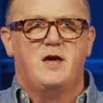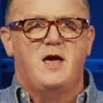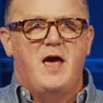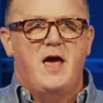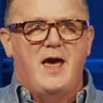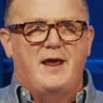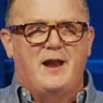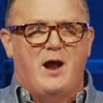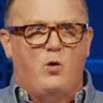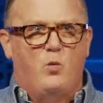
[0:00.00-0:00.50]

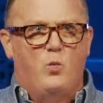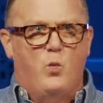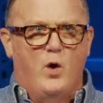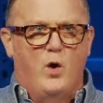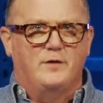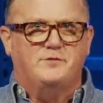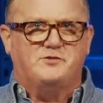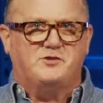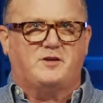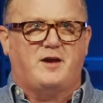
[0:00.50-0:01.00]
and I
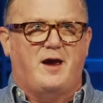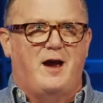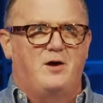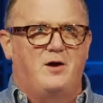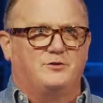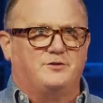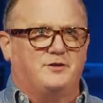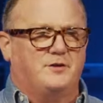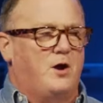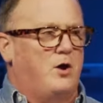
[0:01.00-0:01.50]
once
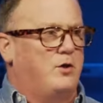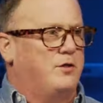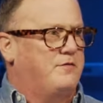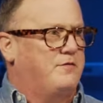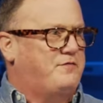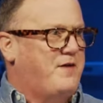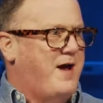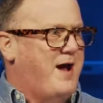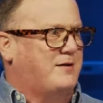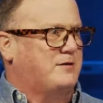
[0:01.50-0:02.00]
counted on the
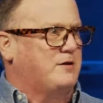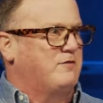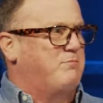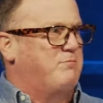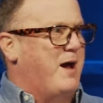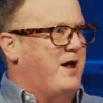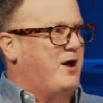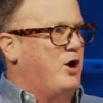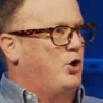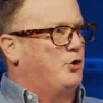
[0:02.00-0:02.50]
fact of
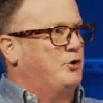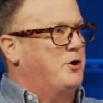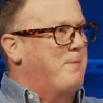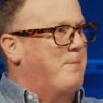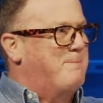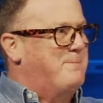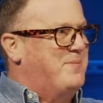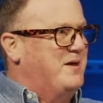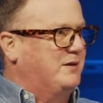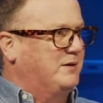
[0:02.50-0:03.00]
my own
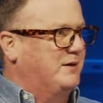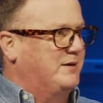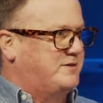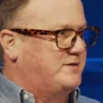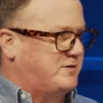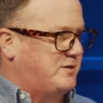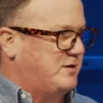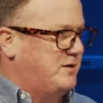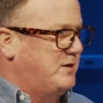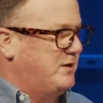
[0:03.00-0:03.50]

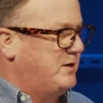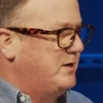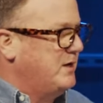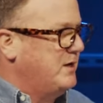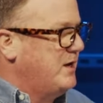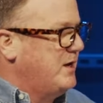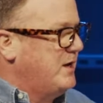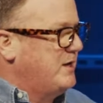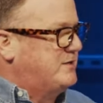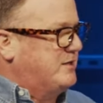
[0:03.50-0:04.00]
ability
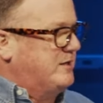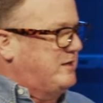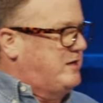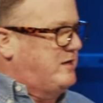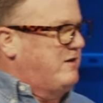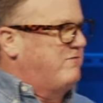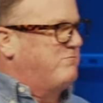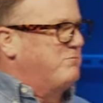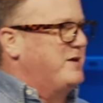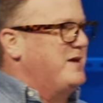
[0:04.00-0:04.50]
to
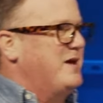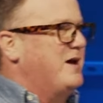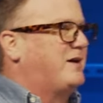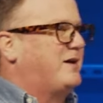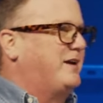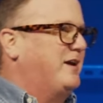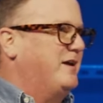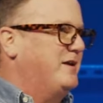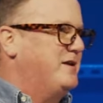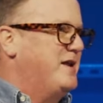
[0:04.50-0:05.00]
give me a
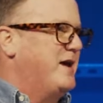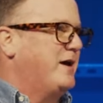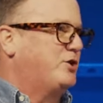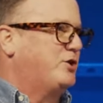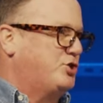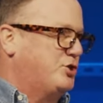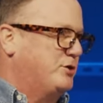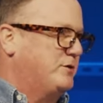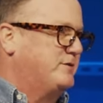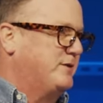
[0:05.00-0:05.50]

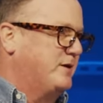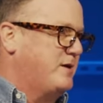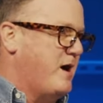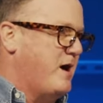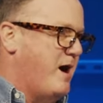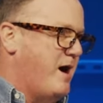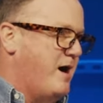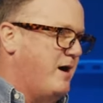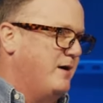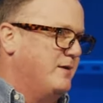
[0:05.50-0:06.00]
connection to
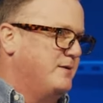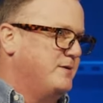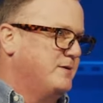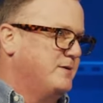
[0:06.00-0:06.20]
God.